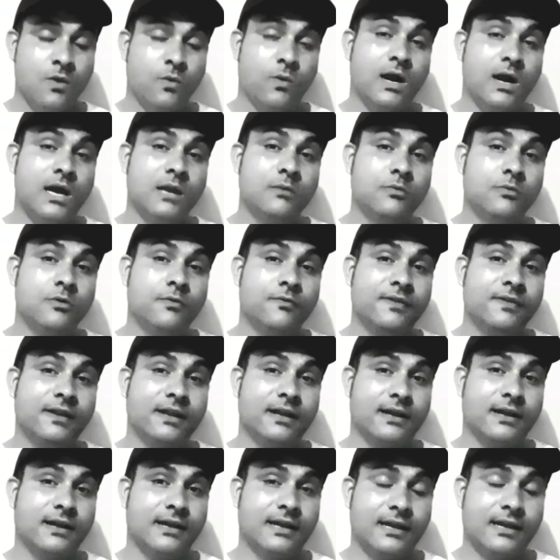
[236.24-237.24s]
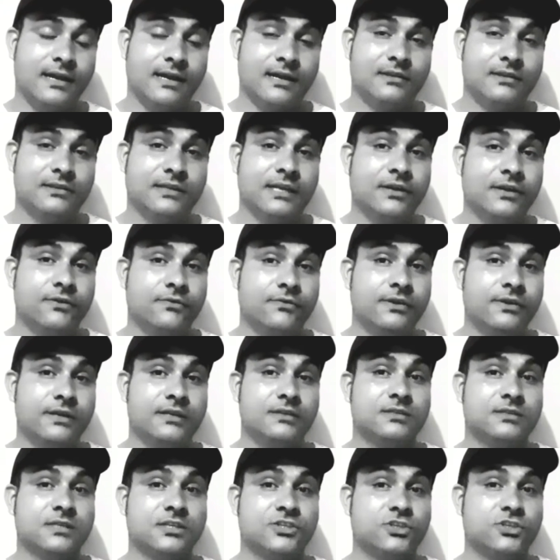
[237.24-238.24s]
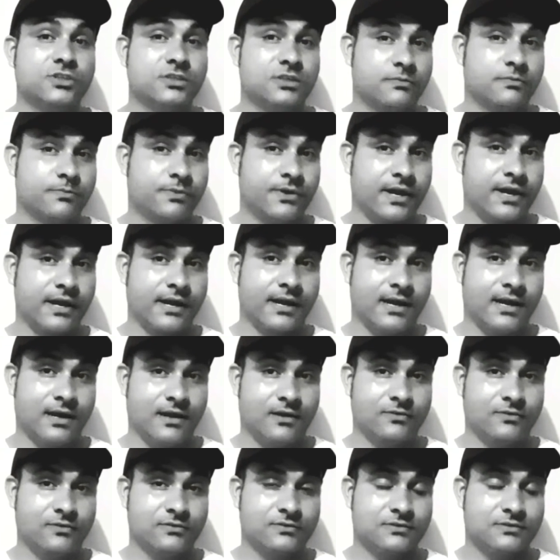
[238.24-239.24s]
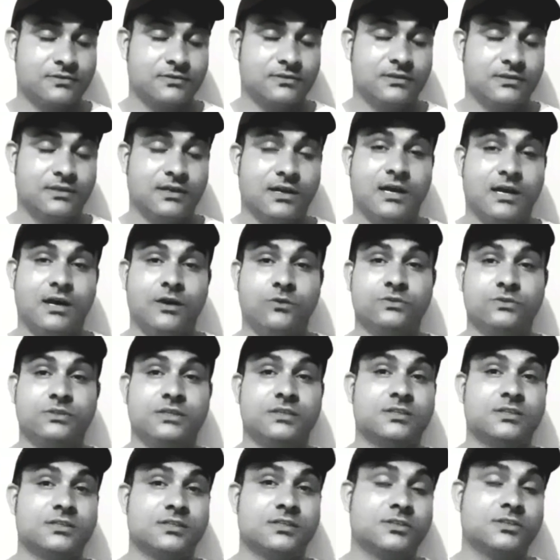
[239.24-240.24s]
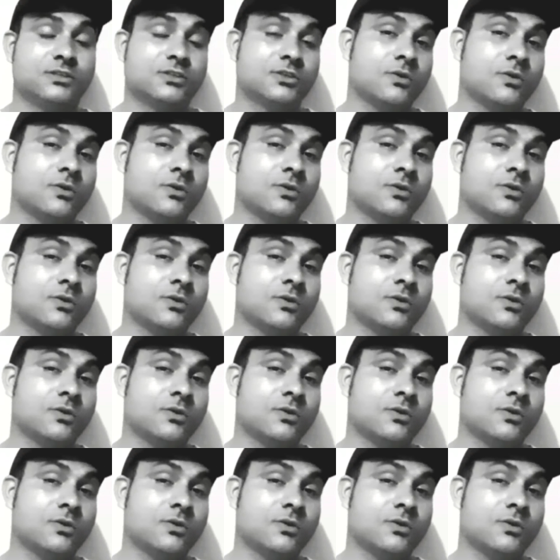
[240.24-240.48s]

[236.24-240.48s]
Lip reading: While moving ahead, they reach the gingerbread house. The house is